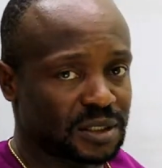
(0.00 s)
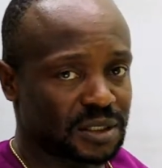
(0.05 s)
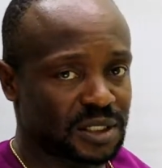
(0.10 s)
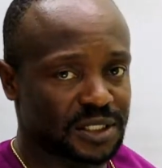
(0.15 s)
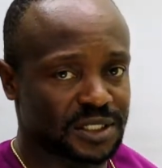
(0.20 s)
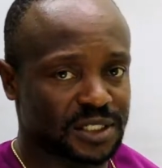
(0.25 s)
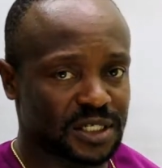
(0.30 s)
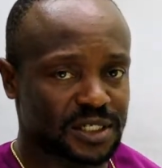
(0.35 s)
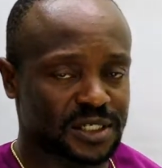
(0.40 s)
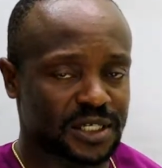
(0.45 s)

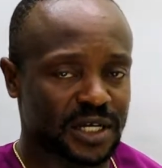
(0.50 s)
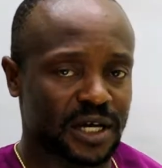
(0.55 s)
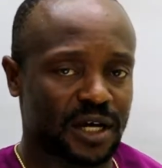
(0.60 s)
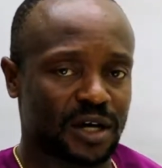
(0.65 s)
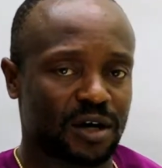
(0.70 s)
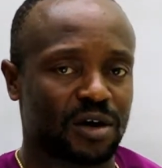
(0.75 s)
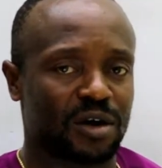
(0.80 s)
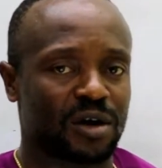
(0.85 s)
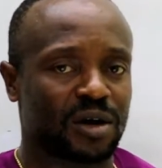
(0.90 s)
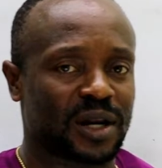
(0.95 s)
This is
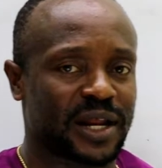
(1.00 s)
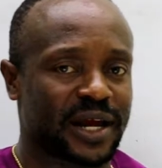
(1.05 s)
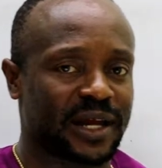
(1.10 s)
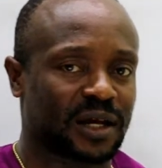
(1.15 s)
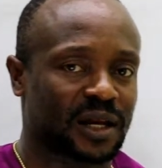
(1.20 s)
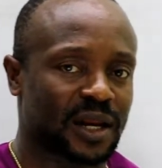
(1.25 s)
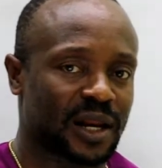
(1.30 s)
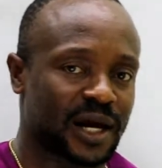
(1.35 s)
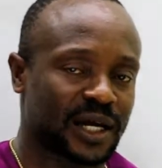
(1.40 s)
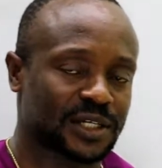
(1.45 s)
an
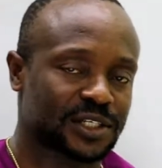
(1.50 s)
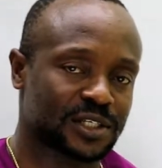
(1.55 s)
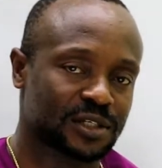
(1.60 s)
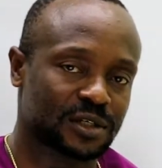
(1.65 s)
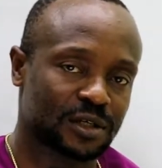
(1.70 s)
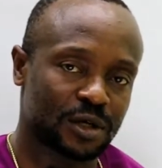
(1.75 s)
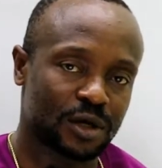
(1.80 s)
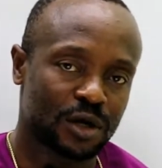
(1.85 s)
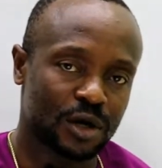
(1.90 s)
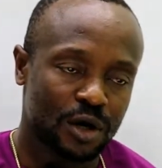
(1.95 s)
online
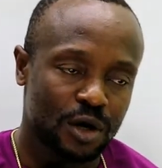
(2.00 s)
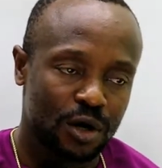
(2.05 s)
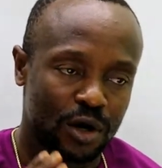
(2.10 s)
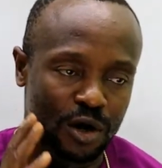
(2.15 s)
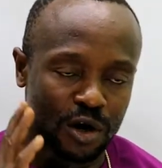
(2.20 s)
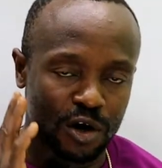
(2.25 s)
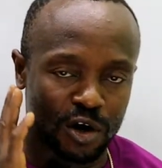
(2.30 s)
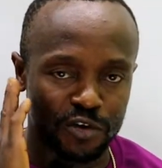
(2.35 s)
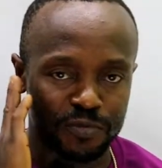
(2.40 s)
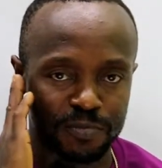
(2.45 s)
class
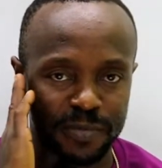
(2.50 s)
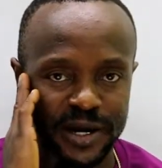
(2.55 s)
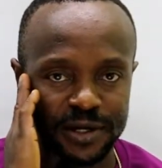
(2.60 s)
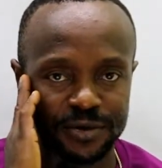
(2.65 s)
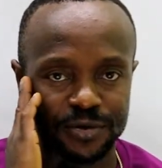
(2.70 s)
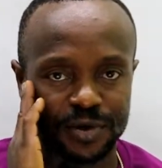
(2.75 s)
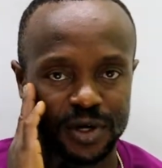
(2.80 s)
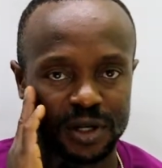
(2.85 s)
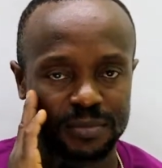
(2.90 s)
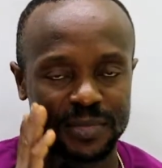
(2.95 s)
of
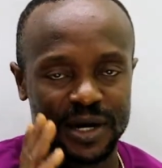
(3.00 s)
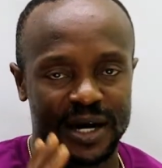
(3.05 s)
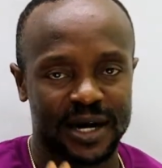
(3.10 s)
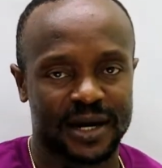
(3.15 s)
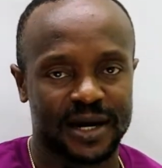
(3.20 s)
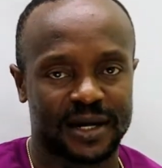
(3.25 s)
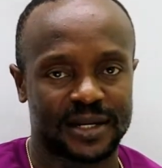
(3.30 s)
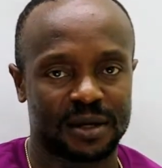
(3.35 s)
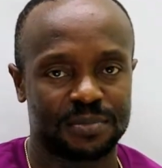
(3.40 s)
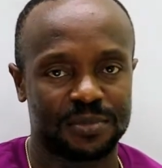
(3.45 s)

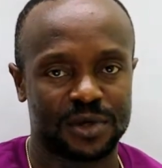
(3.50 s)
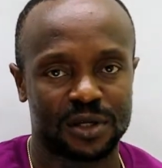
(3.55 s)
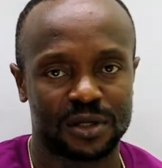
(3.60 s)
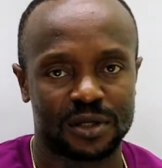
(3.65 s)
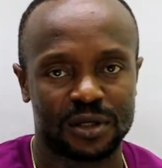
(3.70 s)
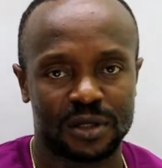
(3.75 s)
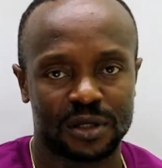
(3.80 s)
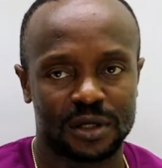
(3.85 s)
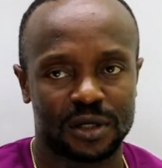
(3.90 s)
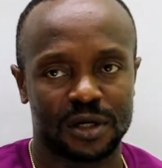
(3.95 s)
Mydreamsacademy,
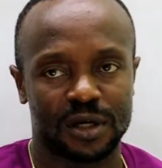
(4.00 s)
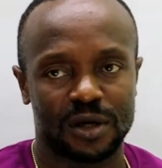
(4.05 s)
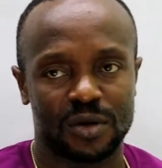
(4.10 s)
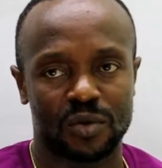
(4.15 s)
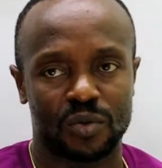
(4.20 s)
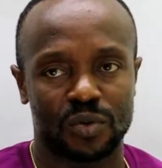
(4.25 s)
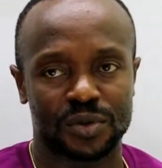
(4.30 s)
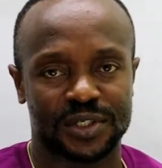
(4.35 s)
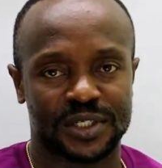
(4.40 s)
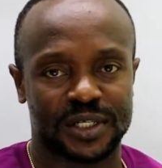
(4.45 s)

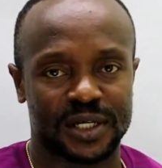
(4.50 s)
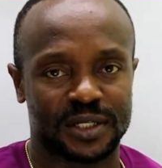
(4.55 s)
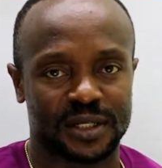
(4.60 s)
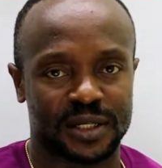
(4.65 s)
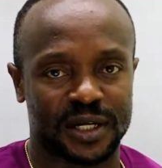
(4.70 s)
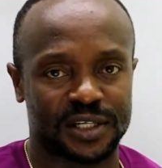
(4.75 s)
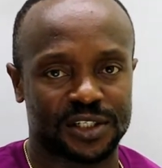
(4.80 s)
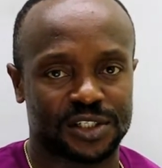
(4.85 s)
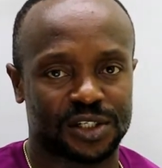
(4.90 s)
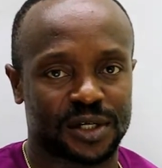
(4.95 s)
Enugu State,
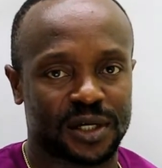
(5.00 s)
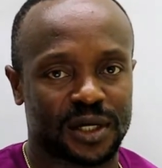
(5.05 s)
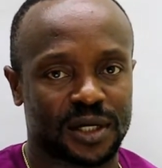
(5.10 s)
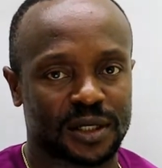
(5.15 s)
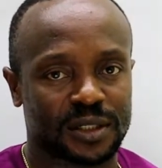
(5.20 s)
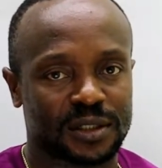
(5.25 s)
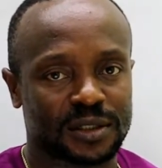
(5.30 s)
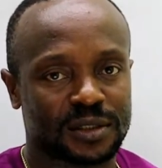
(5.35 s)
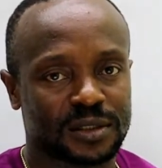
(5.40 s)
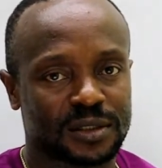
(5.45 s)
Nigeria.